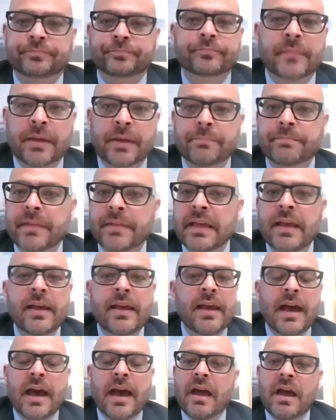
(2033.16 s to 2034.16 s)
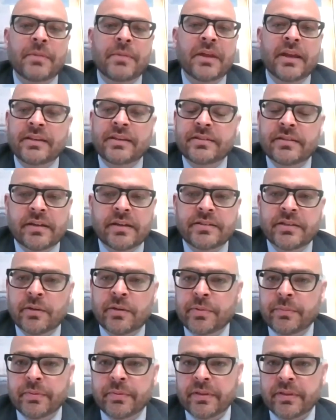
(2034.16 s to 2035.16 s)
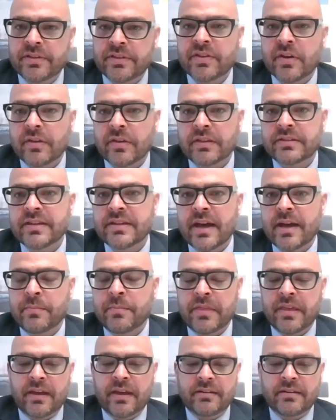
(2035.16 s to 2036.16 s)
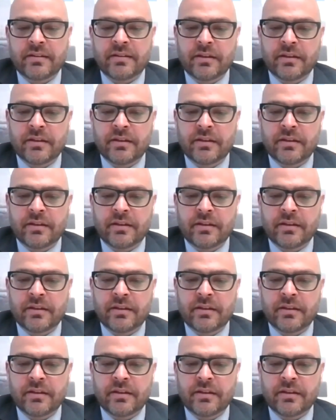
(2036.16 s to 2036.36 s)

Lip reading: Yep. I mean, I tell people this all the time that,